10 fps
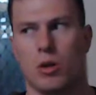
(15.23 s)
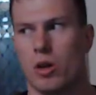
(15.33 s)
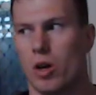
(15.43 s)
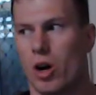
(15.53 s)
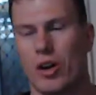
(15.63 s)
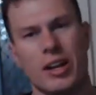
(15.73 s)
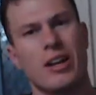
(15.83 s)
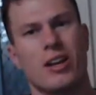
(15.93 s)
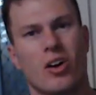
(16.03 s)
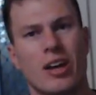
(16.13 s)
I
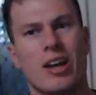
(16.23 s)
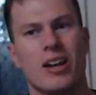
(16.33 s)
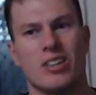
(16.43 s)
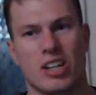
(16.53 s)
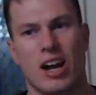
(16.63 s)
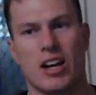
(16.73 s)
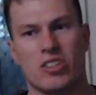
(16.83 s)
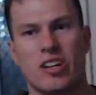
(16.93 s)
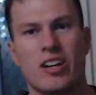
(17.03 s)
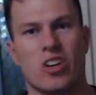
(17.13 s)
need a change. I
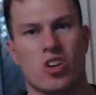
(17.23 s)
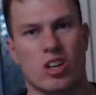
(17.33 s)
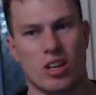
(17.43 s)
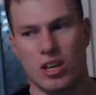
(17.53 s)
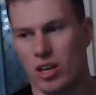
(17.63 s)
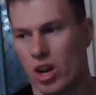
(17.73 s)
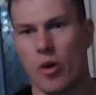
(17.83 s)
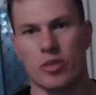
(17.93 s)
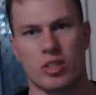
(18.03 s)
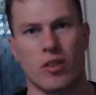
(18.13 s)
need to go
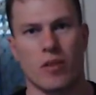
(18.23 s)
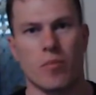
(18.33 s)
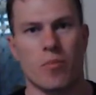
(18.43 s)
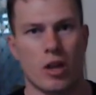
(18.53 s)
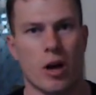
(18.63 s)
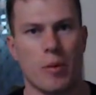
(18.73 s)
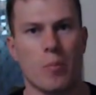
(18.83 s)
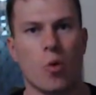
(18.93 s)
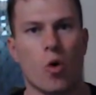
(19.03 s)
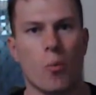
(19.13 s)
with something a bit
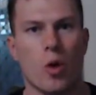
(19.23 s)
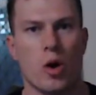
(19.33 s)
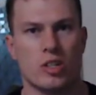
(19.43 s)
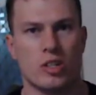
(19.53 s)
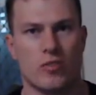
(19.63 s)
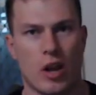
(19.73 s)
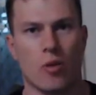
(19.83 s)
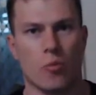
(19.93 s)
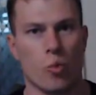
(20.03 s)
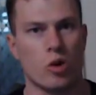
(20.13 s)
more immersive
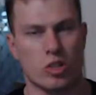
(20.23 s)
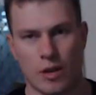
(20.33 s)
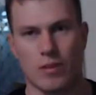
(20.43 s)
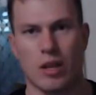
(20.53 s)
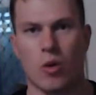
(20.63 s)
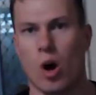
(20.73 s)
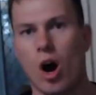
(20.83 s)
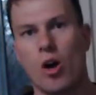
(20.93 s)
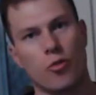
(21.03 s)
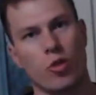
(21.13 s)
and with something that'll
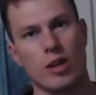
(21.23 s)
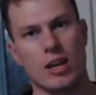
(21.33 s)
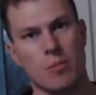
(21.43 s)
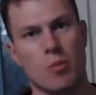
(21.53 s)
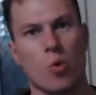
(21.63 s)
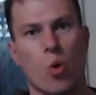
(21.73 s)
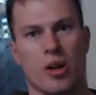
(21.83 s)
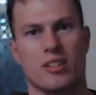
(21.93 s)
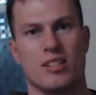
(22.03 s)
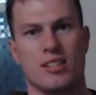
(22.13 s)
hopefully get me more
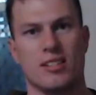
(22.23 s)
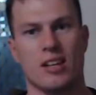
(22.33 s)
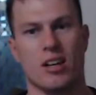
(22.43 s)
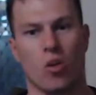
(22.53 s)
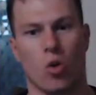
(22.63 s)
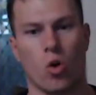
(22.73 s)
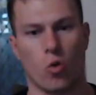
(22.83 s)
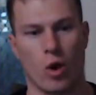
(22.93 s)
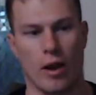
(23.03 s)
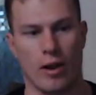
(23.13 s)
consistent in the long
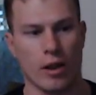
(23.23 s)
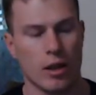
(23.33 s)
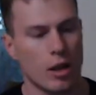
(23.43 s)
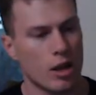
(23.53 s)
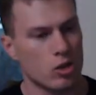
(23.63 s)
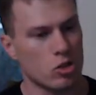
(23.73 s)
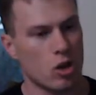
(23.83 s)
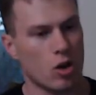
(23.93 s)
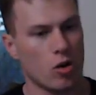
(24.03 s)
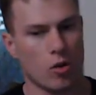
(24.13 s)
run.
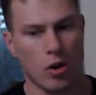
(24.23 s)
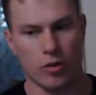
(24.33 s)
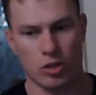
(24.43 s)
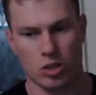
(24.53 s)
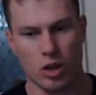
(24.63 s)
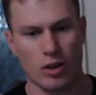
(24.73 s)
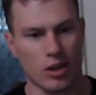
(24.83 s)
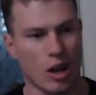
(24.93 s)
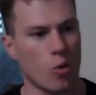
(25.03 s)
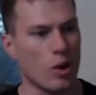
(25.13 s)
So I've decided to
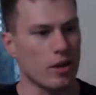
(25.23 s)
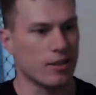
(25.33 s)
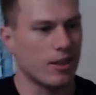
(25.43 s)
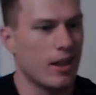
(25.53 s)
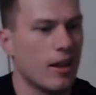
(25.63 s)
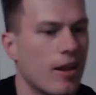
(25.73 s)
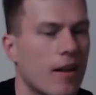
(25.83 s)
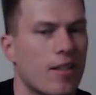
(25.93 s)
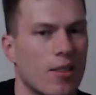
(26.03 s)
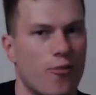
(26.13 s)
go with
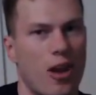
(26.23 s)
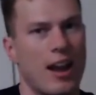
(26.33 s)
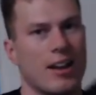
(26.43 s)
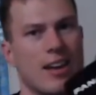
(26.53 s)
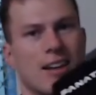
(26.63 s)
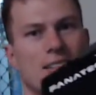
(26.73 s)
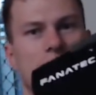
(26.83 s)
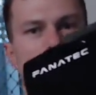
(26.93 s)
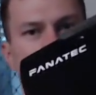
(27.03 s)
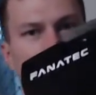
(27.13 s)
the Fanatec
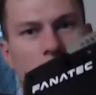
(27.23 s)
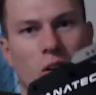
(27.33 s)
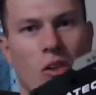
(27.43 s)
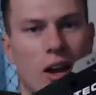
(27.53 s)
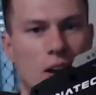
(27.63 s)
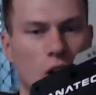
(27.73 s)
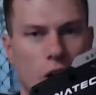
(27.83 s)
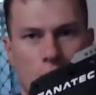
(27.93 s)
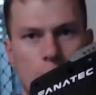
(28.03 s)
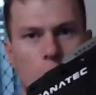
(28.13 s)
CSL Elite.
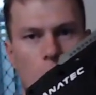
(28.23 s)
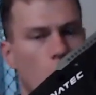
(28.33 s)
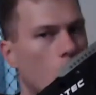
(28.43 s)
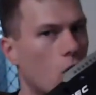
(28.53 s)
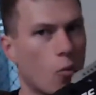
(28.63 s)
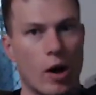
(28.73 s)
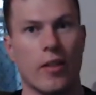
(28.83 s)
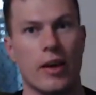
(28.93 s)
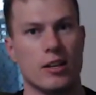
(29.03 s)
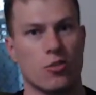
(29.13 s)
I've had my eye on one of
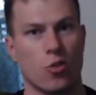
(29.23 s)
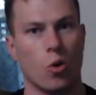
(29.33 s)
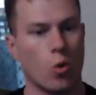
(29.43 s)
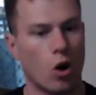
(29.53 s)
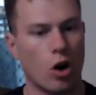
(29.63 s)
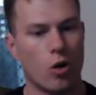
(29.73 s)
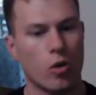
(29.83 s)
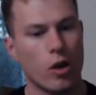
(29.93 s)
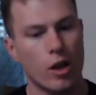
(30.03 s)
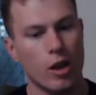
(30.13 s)
these for a
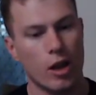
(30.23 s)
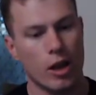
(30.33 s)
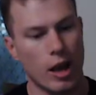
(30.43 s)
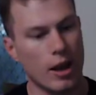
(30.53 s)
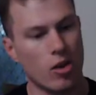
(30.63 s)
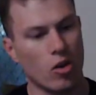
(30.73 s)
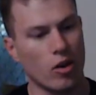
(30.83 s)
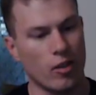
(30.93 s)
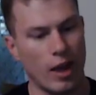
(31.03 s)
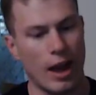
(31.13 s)
while, and not
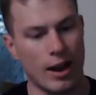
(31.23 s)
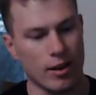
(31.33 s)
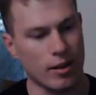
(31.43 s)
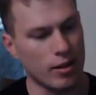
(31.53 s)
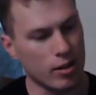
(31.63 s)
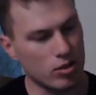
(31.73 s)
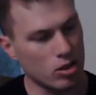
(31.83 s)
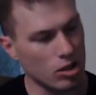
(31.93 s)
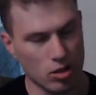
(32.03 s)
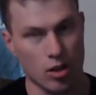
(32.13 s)
only that,
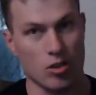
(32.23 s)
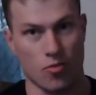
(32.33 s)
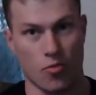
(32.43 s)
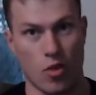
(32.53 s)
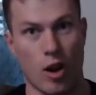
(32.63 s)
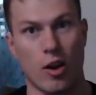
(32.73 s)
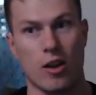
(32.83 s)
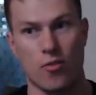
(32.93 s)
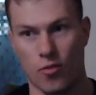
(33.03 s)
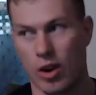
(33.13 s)
it's
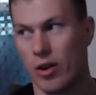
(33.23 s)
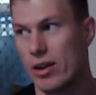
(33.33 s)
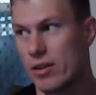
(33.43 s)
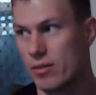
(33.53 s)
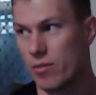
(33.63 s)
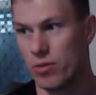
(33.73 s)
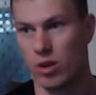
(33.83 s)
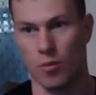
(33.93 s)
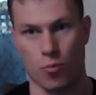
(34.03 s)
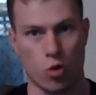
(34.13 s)
very, very
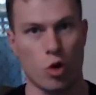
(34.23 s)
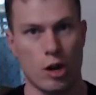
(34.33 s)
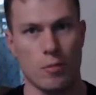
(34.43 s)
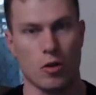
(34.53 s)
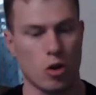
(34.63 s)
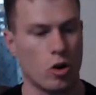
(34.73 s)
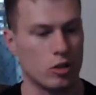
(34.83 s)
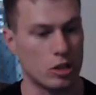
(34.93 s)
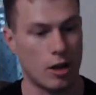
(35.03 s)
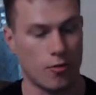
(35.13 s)
premium kind of
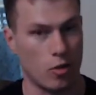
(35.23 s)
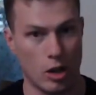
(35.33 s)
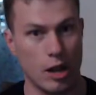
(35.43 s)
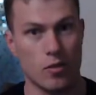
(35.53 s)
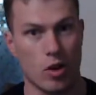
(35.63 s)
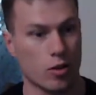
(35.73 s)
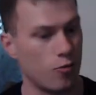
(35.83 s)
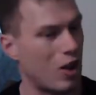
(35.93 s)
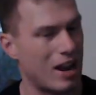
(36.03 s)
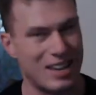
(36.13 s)
stuff, even though it's
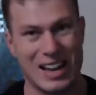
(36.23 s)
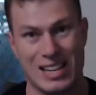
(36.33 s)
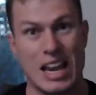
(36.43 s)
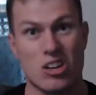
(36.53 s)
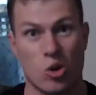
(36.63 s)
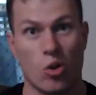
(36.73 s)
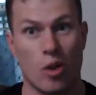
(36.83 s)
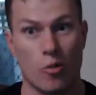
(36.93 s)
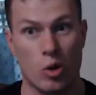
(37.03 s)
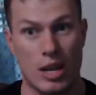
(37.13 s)
Fanatec's
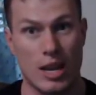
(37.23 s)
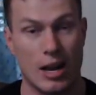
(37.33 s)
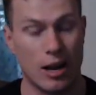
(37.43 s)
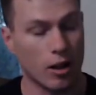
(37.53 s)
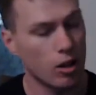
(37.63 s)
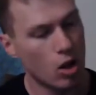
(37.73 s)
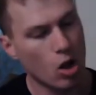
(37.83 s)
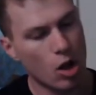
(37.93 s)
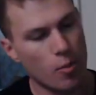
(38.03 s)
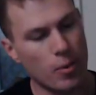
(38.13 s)
entry-level gear.
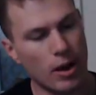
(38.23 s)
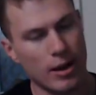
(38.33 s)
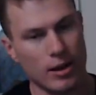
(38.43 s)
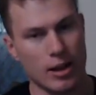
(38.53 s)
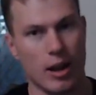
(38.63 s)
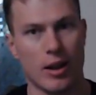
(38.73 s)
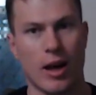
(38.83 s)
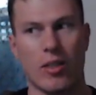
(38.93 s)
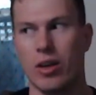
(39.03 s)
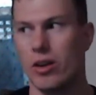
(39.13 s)
But
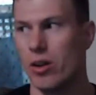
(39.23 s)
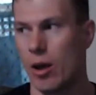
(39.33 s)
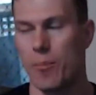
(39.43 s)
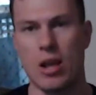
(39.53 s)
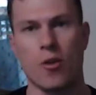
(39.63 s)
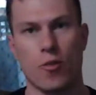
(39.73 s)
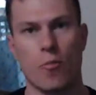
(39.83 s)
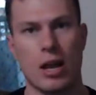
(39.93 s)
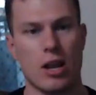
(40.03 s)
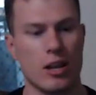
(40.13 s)
another appeal for
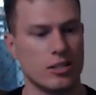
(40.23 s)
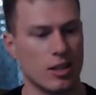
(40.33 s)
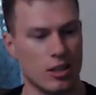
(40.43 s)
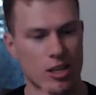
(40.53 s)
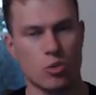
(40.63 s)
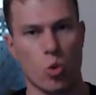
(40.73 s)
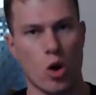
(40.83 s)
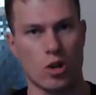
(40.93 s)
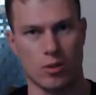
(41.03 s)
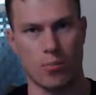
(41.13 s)
me is this
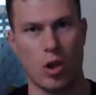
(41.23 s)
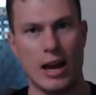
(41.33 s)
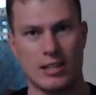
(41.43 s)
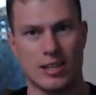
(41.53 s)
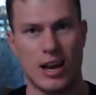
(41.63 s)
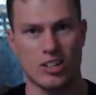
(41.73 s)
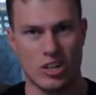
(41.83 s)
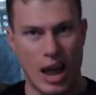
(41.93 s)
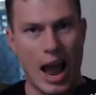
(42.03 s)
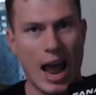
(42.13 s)
works on
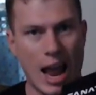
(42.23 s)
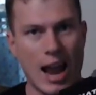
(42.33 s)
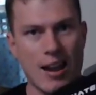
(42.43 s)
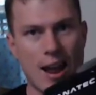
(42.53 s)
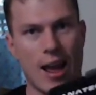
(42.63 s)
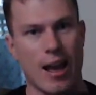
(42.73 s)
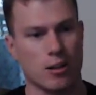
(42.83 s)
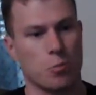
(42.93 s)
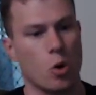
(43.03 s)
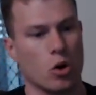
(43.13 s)
PlayStation and
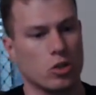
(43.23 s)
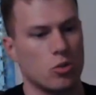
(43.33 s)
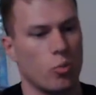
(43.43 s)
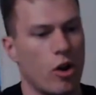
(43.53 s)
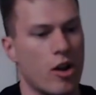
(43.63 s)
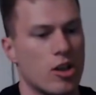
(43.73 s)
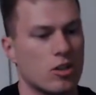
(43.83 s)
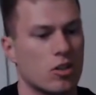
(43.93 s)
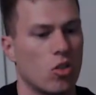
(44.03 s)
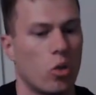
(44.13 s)
Xbox,
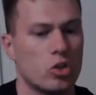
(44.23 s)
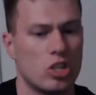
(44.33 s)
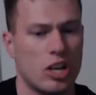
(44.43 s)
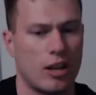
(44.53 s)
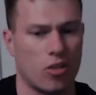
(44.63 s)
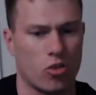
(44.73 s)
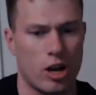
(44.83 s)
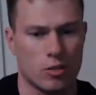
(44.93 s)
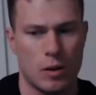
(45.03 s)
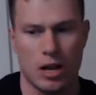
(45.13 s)
whereas Logitech and
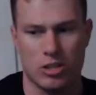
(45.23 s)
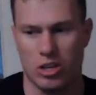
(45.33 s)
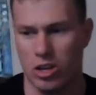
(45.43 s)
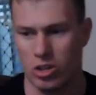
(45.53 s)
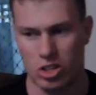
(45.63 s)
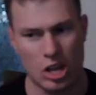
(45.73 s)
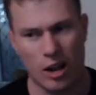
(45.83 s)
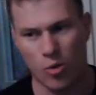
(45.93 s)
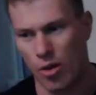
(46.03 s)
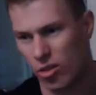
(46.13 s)
Thrustmaster, you're
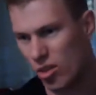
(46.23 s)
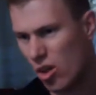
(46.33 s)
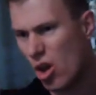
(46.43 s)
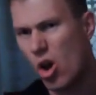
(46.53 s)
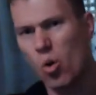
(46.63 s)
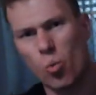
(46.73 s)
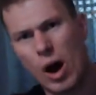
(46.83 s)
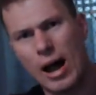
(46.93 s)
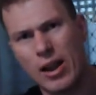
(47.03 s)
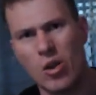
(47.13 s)
stuck with
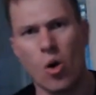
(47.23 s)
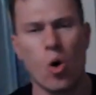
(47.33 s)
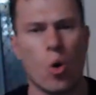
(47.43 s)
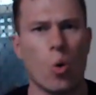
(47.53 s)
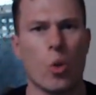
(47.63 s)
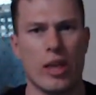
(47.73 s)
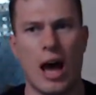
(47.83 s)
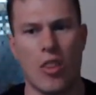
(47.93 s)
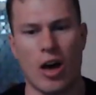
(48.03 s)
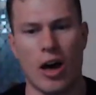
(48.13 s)
one or the
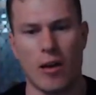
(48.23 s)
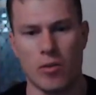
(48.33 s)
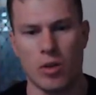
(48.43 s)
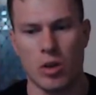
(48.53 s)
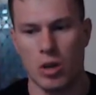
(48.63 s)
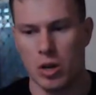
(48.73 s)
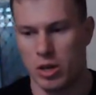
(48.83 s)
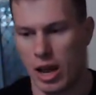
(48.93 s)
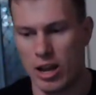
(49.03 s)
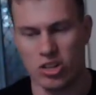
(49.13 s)
other.
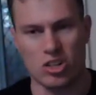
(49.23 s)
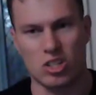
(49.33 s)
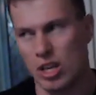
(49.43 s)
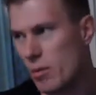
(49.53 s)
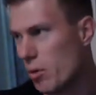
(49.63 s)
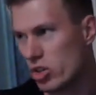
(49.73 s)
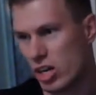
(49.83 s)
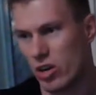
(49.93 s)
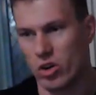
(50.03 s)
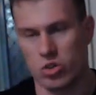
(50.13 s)
Yeah, as you can see, my
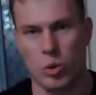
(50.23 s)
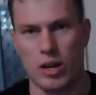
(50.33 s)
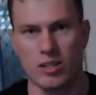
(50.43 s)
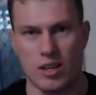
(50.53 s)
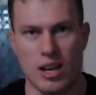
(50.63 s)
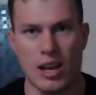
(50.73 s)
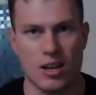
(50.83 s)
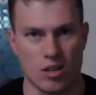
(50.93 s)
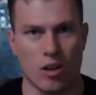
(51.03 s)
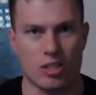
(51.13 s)
G920 isn't here
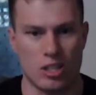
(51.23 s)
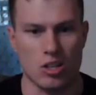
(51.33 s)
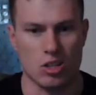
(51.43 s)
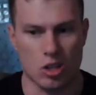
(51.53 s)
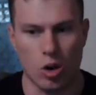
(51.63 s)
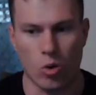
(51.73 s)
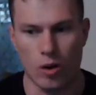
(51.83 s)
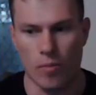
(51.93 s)
because I've since sold it.